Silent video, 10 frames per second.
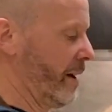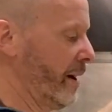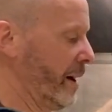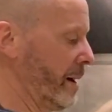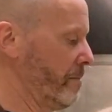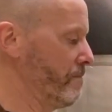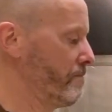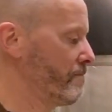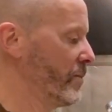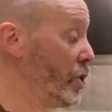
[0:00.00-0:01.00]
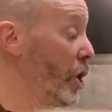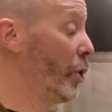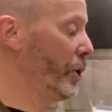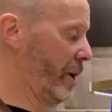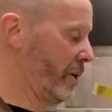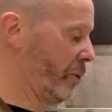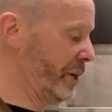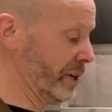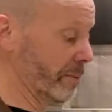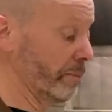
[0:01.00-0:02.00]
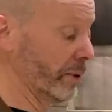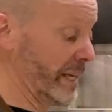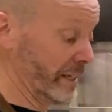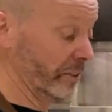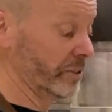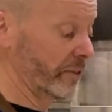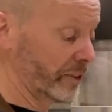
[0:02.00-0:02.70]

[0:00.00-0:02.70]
no-no when you're blending stuff,